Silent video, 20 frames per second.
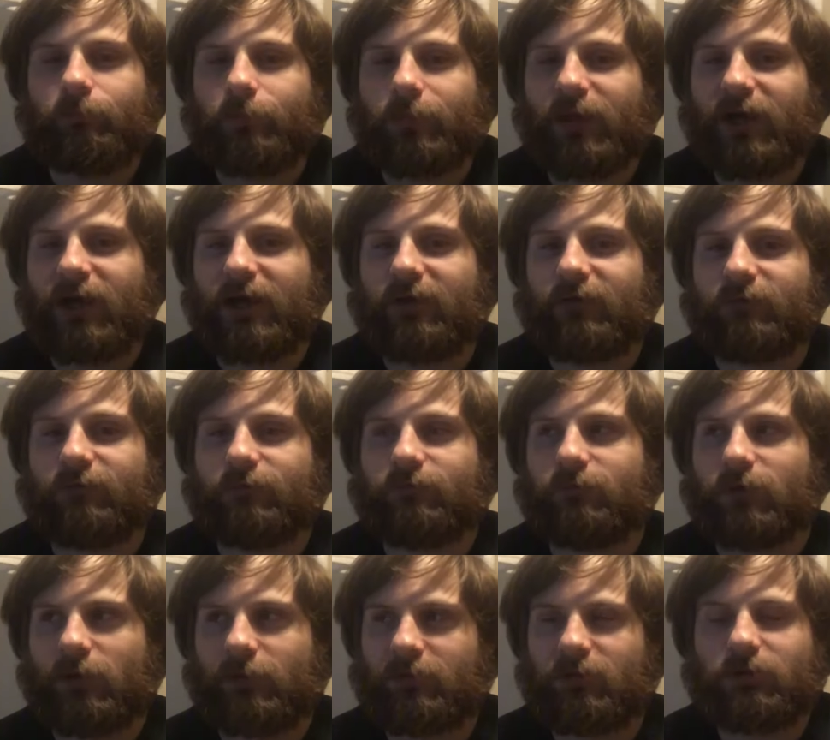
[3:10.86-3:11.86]
have,
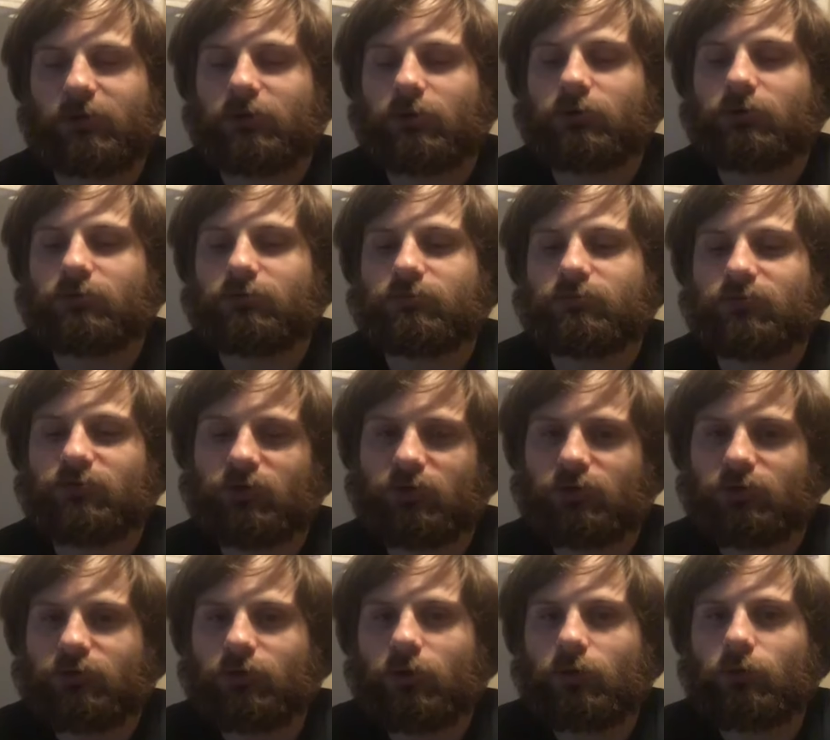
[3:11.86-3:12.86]

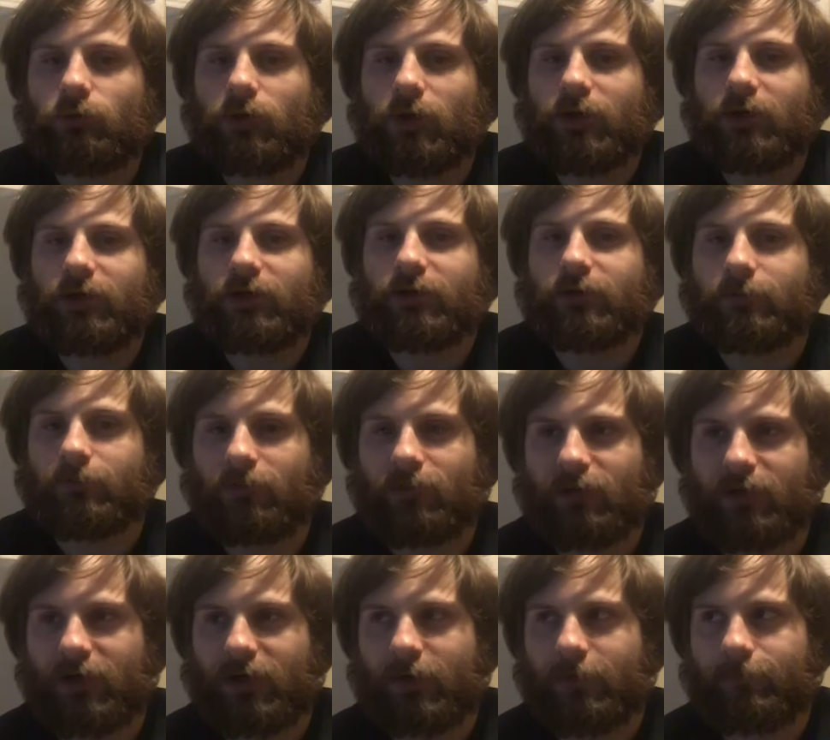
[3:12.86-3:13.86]
you'll know writing
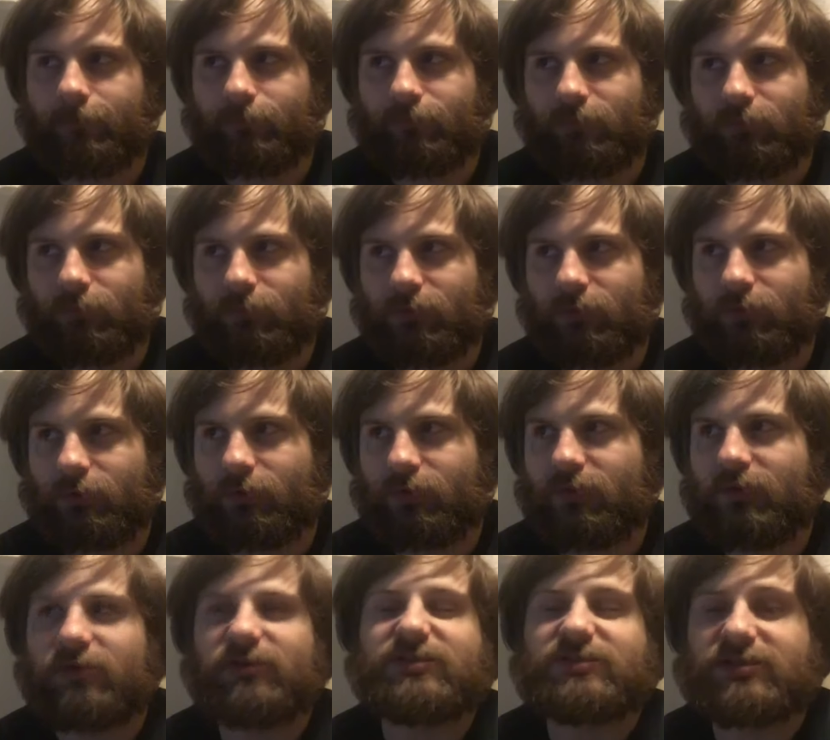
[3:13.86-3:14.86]
that
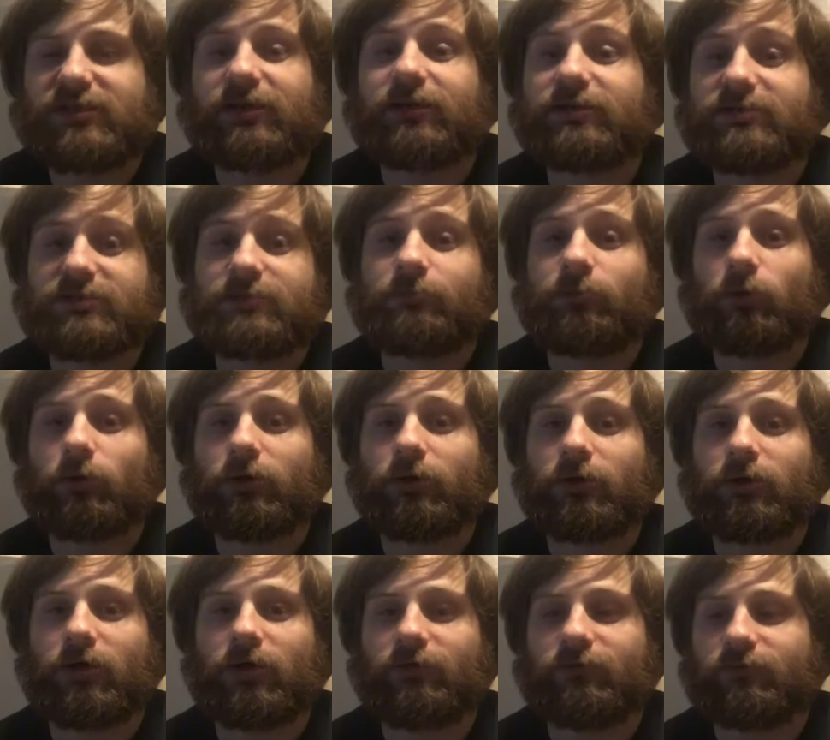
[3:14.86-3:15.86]
this thing is important
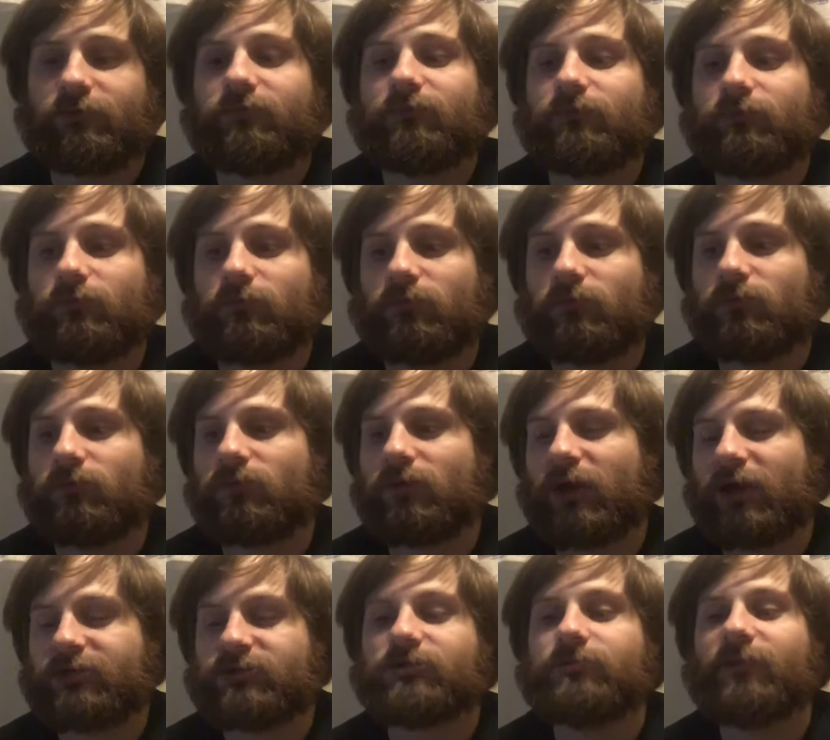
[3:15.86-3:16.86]
enough.
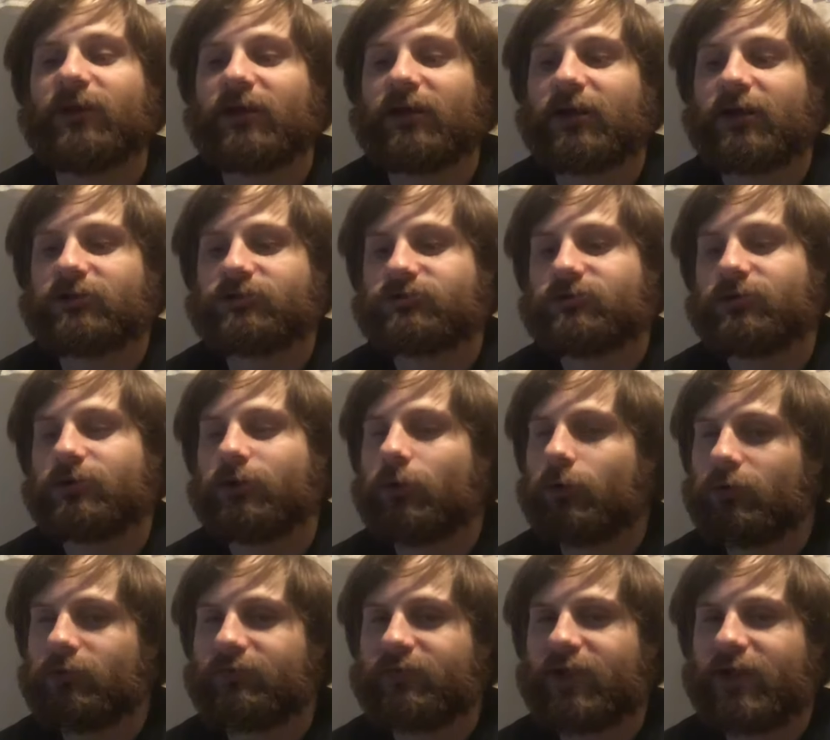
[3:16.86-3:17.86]
I should make an extra
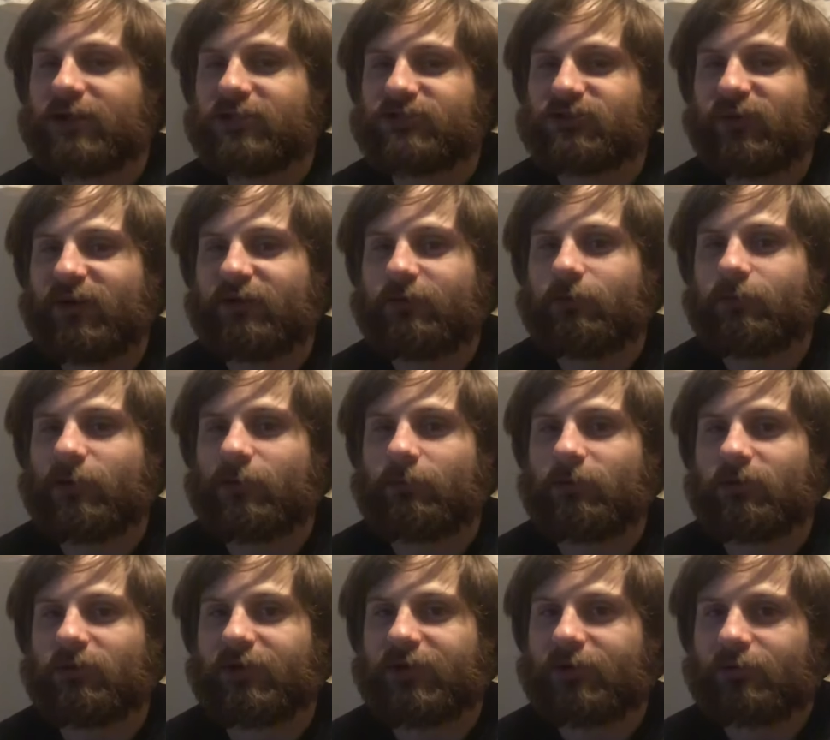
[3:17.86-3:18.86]
note of that so I
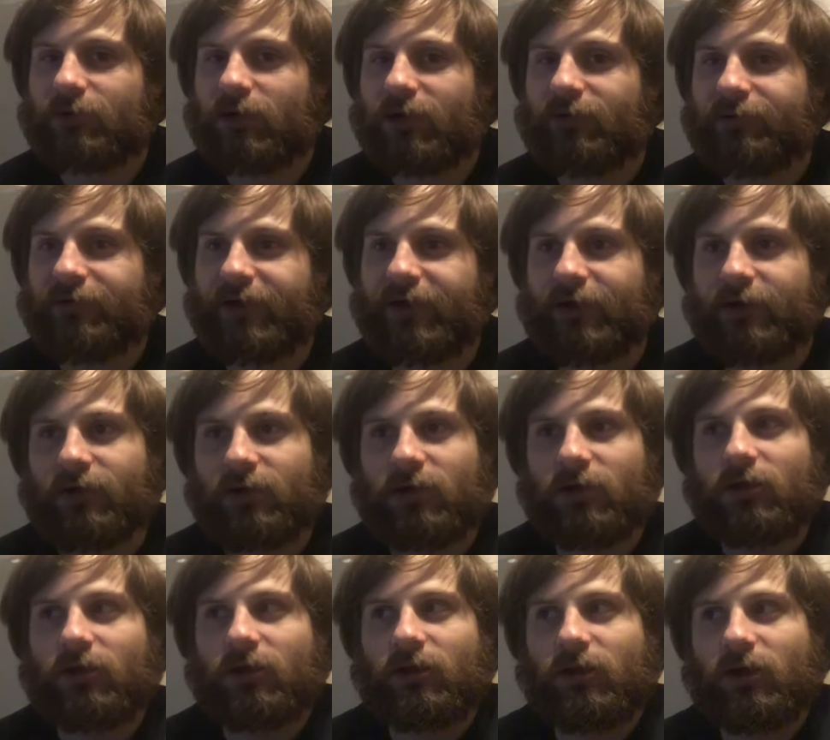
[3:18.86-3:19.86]
remember later on that
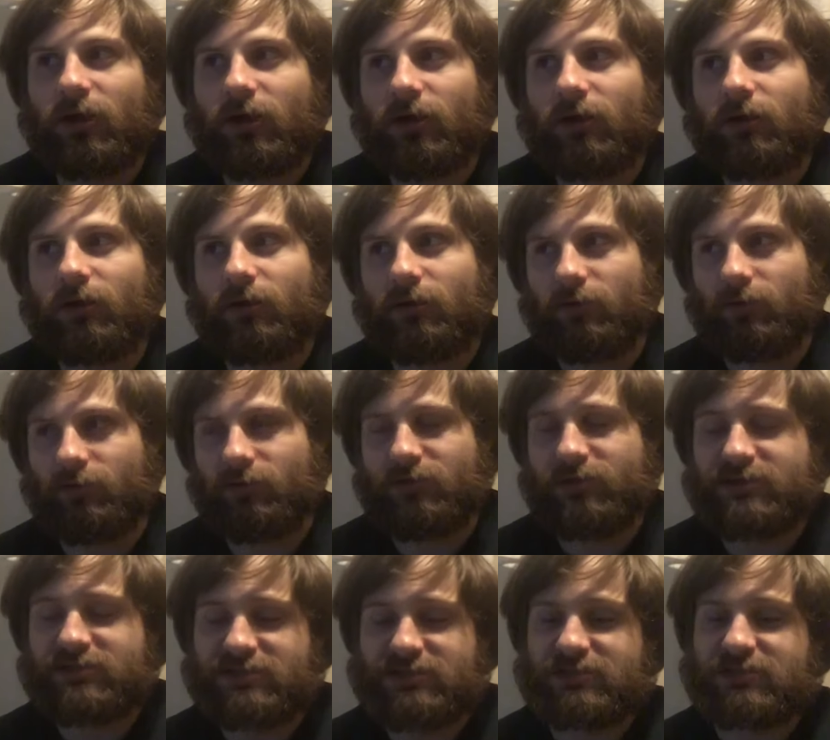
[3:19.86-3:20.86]

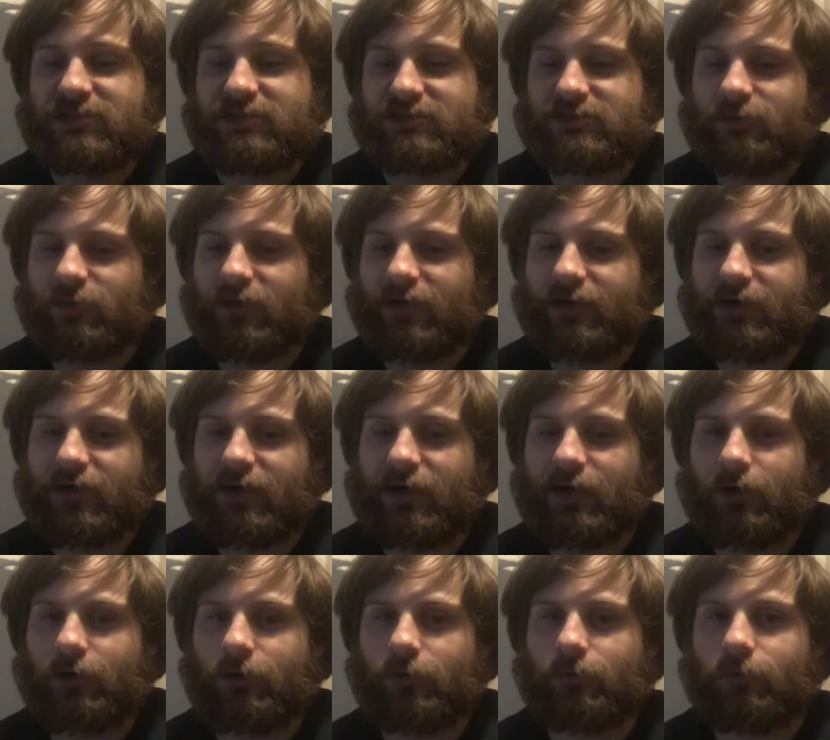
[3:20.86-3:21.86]
this is this way
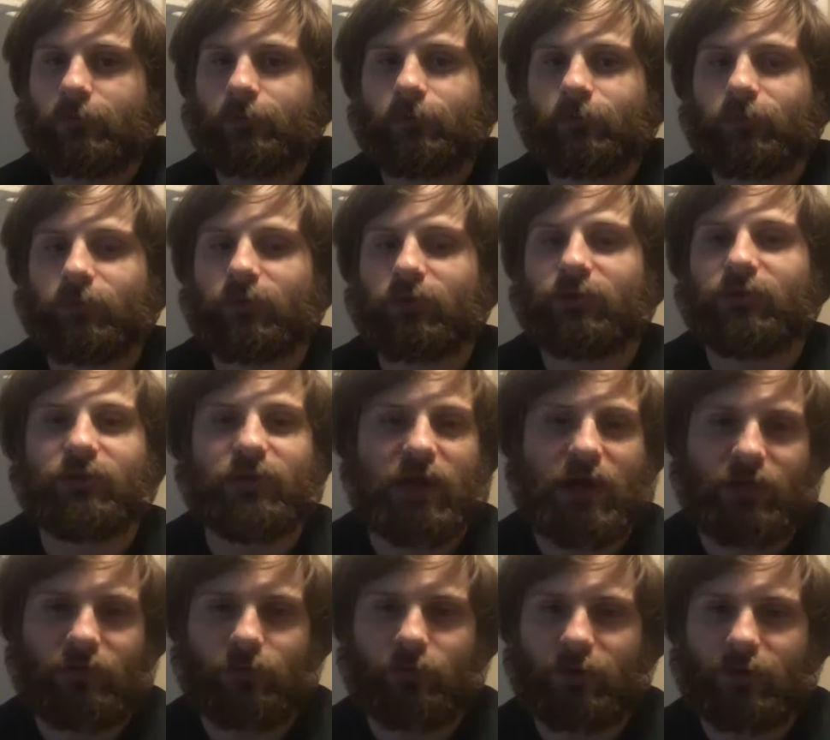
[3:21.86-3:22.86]
now,
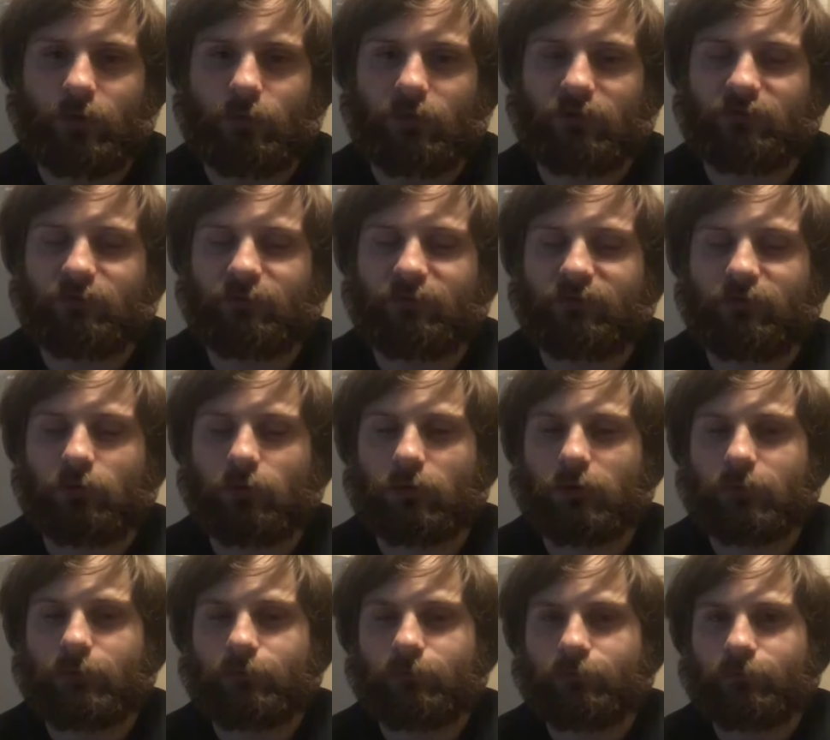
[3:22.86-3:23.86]
not the way it was before.